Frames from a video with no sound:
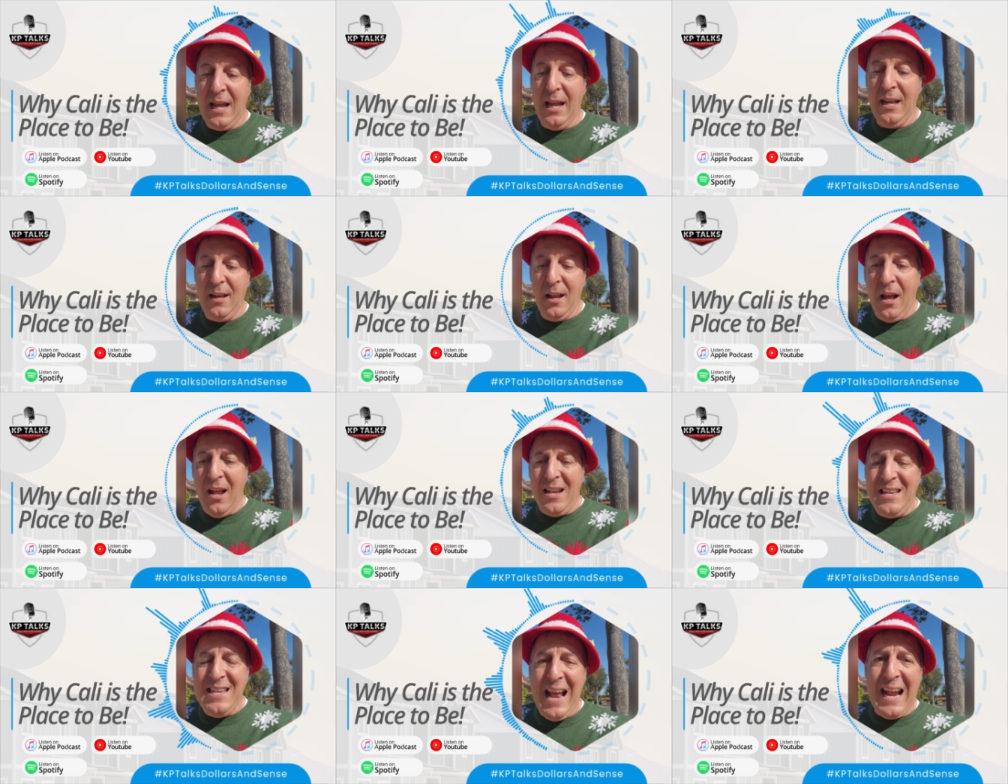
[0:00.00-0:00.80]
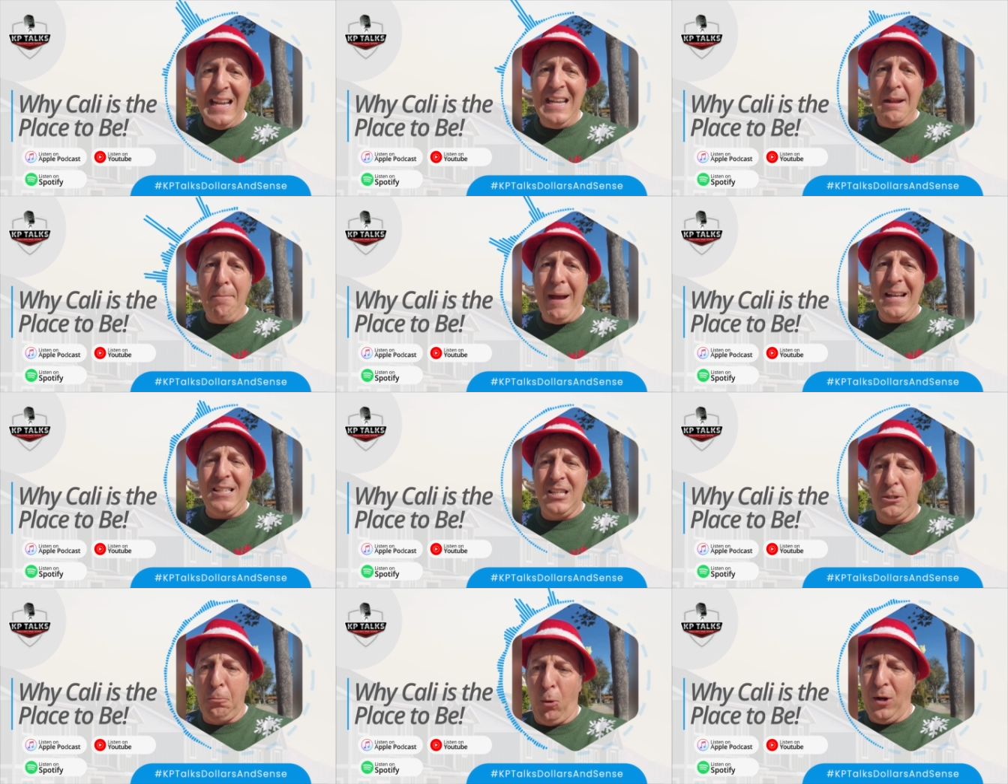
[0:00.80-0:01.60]
in 90
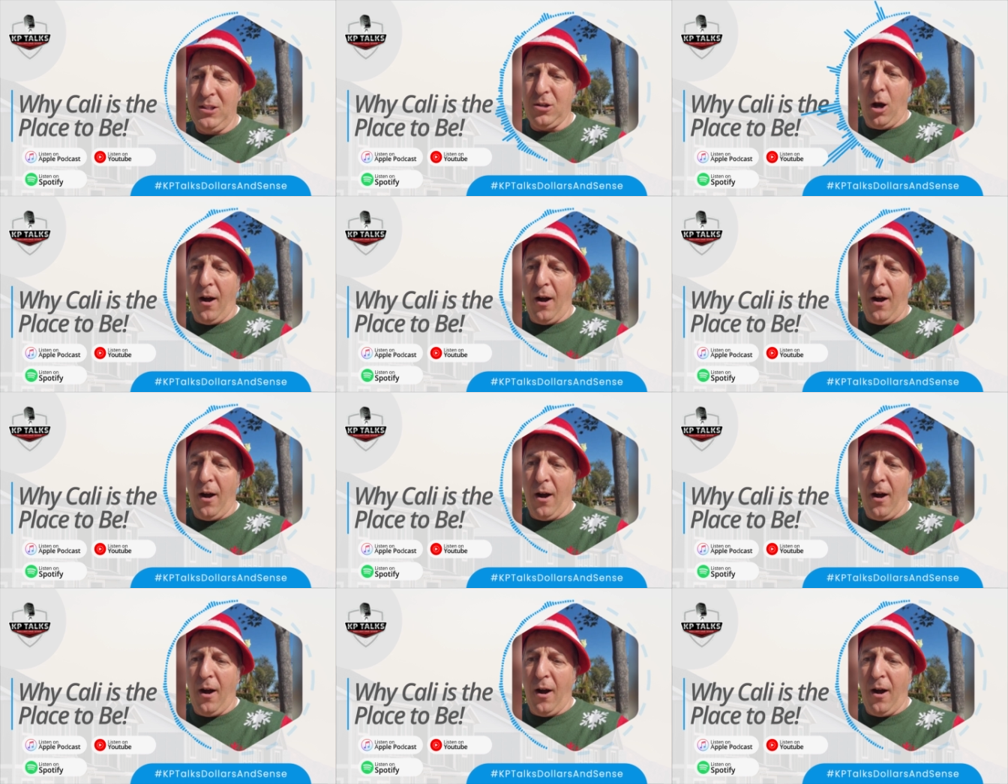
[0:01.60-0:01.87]
basis points